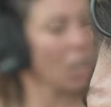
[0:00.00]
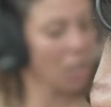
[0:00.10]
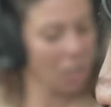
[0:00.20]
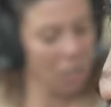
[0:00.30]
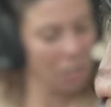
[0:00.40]

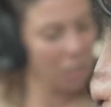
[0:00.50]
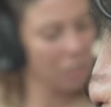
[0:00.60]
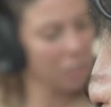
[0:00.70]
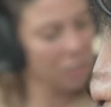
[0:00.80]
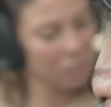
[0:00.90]

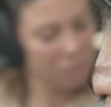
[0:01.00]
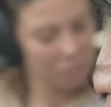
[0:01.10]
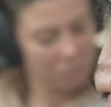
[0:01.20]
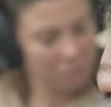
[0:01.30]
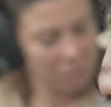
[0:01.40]
comfortable with the
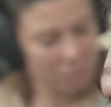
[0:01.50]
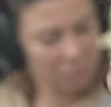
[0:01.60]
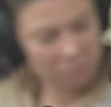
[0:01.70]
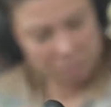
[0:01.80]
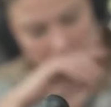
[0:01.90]
sport,
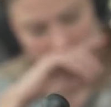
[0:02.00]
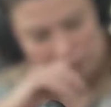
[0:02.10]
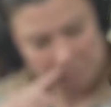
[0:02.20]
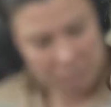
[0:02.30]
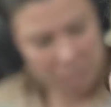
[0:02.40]
feel